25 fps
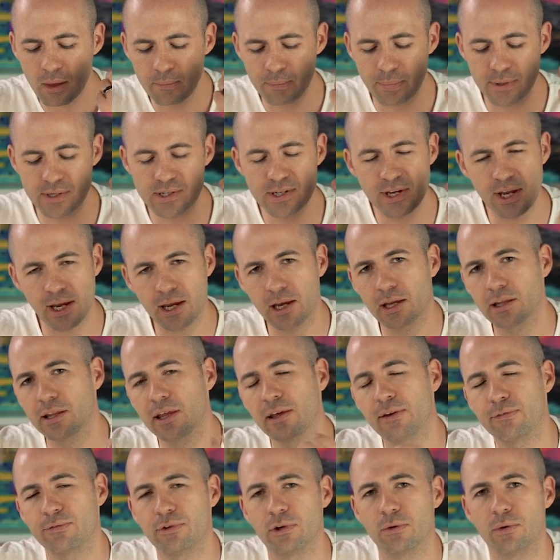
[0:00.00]

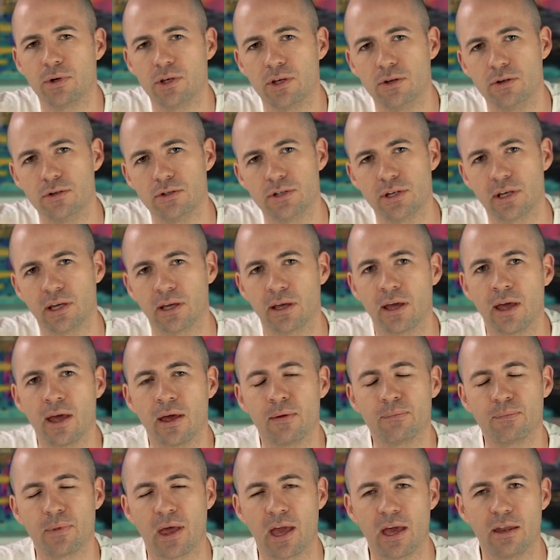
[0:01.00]
particularly if you were using
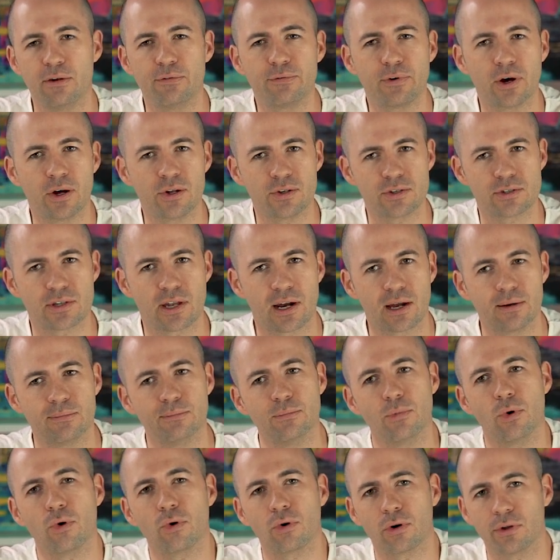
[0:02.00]
headphones that are
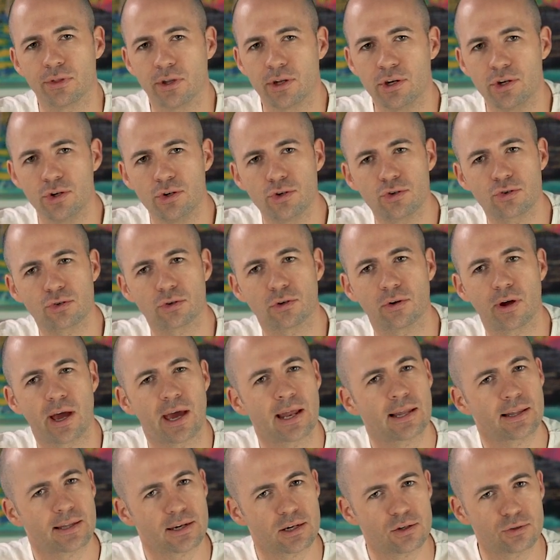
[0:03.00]
more on the neutral or
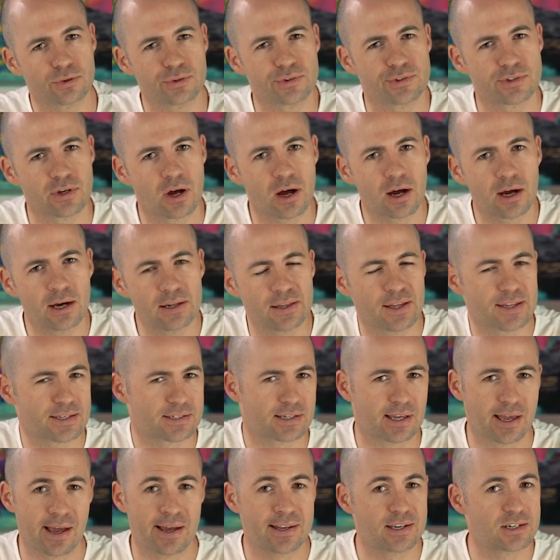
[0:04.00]
analytical side, let's
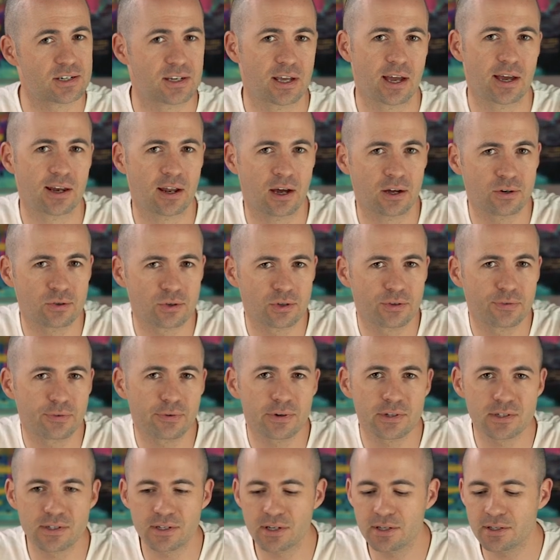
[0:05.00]
say HD800s
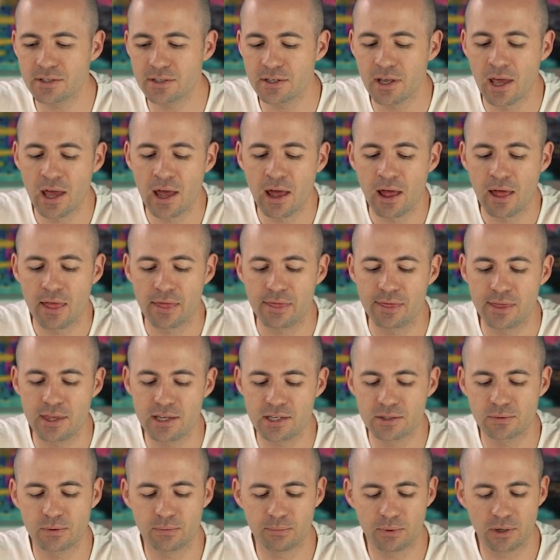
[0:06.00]
for instance,
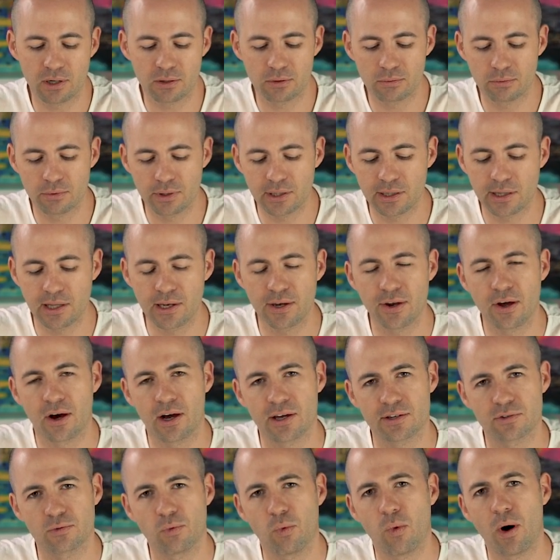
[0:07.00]
this would be a really
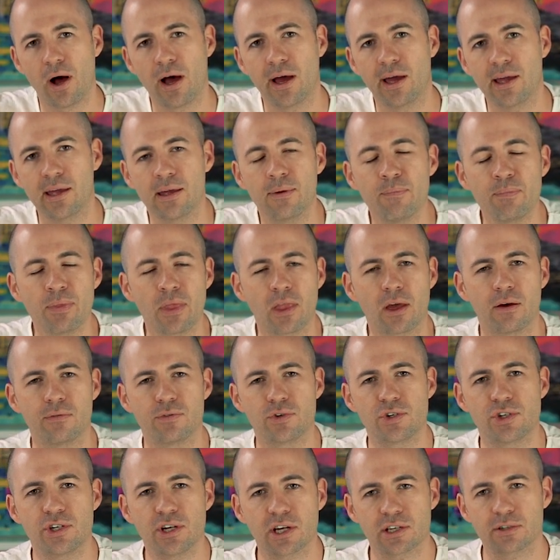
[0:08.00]
nice way
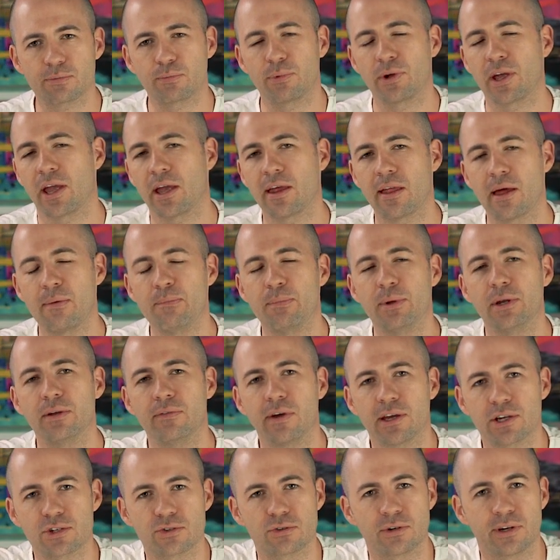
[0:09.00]
of just bringing that bit of
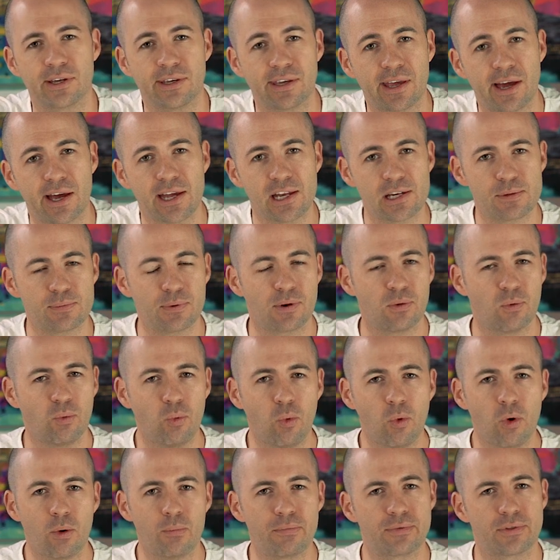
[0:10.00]
extra engagement,
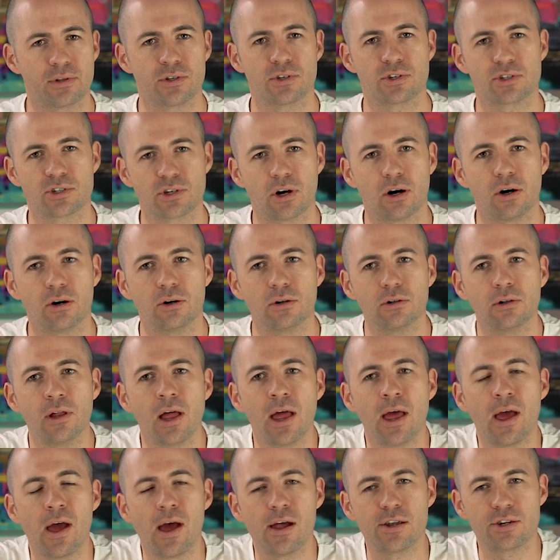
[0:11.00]
warmth, and soul
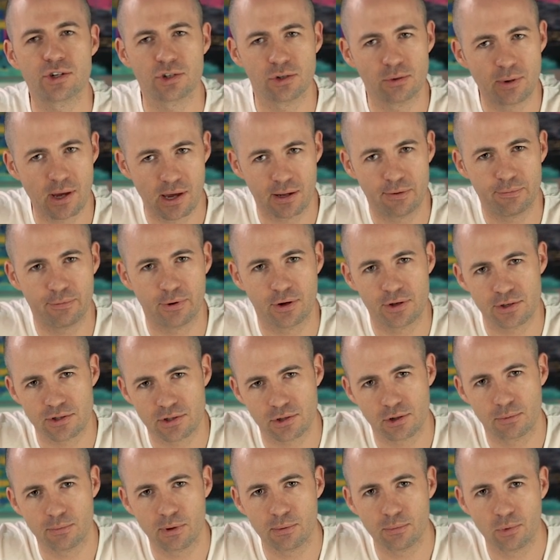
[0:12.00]
to headphones
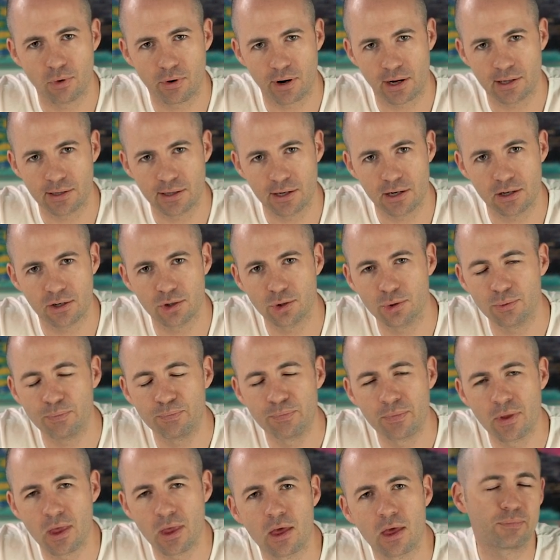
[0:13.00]
that are a bit more analytical.
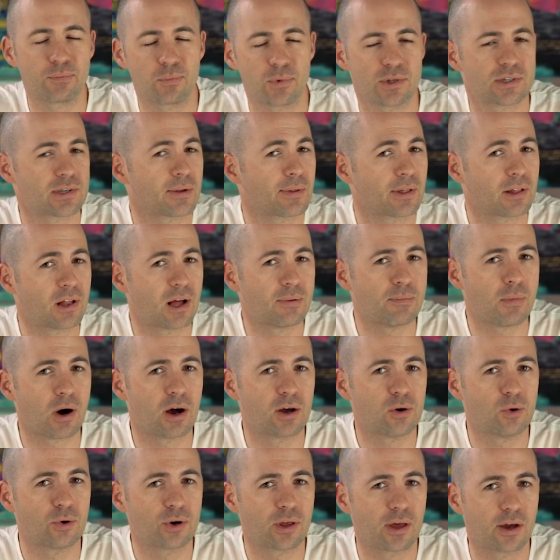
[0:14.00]
With something like my
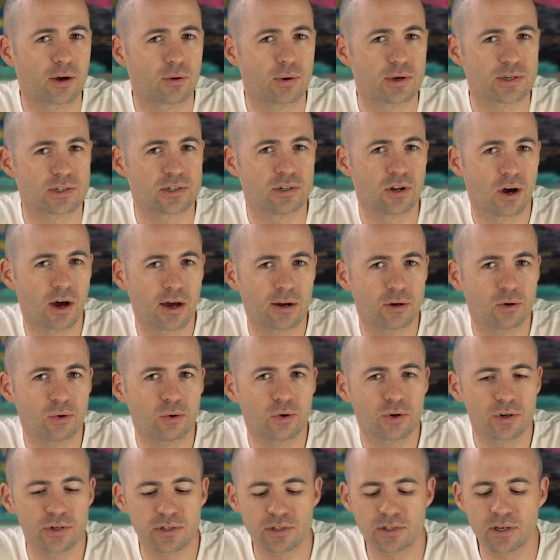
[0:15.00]
AudioQuest
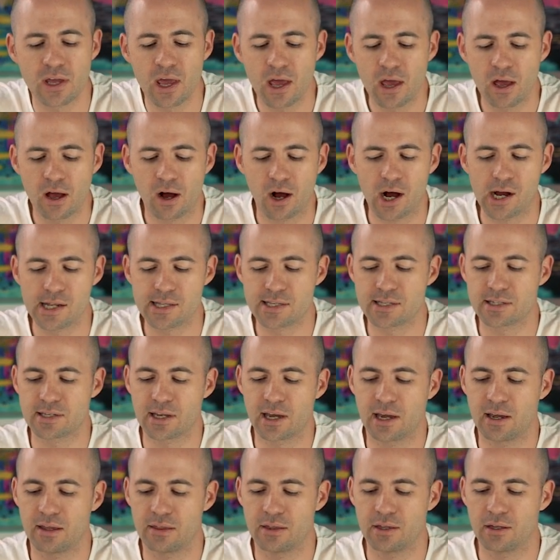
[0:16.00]
Nighthawks, I'd
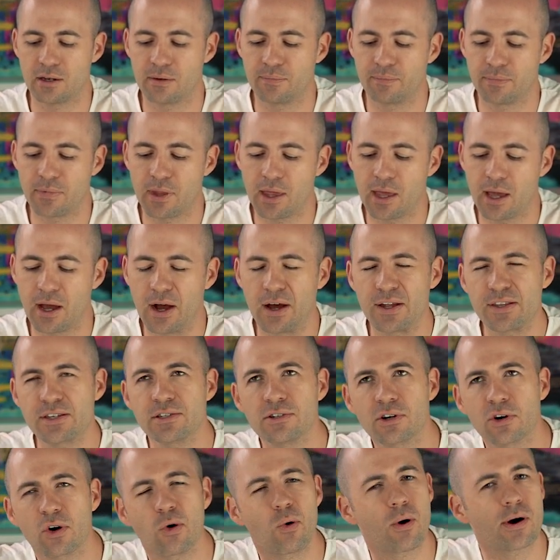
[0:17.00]
say that it's
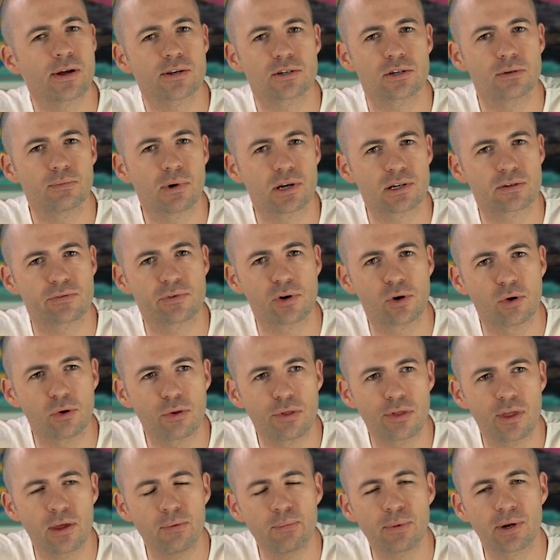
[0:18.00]
not quite too much of a good
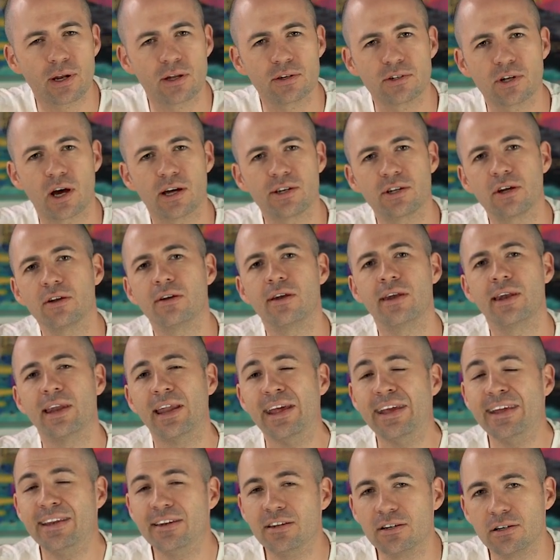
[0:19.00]
thing, but I, I don't
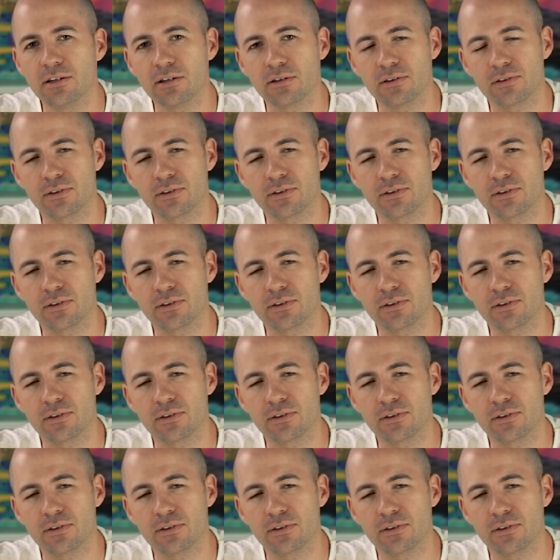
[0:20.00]
need